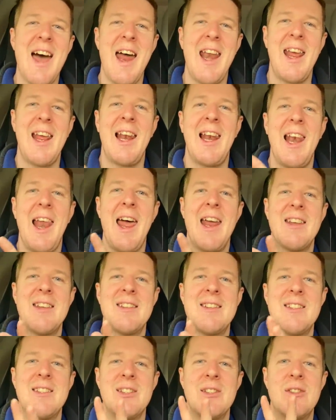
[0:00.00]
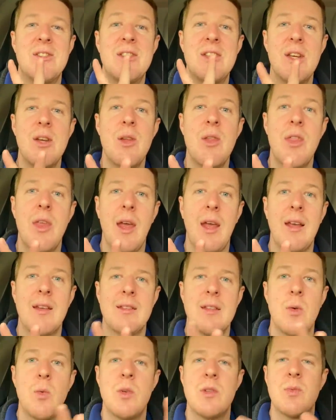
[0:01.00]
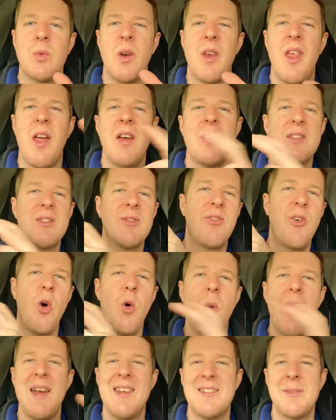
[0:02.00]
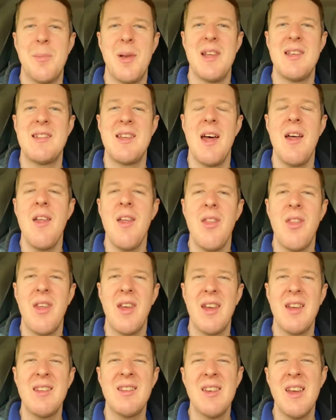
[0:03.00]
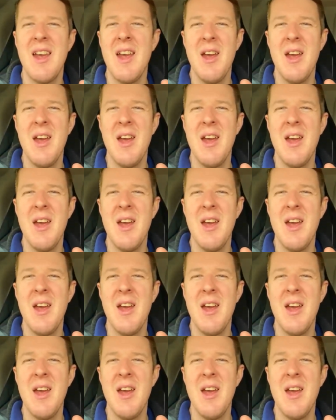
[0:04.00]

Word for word: and it led to two things it was one of those four-way splitter things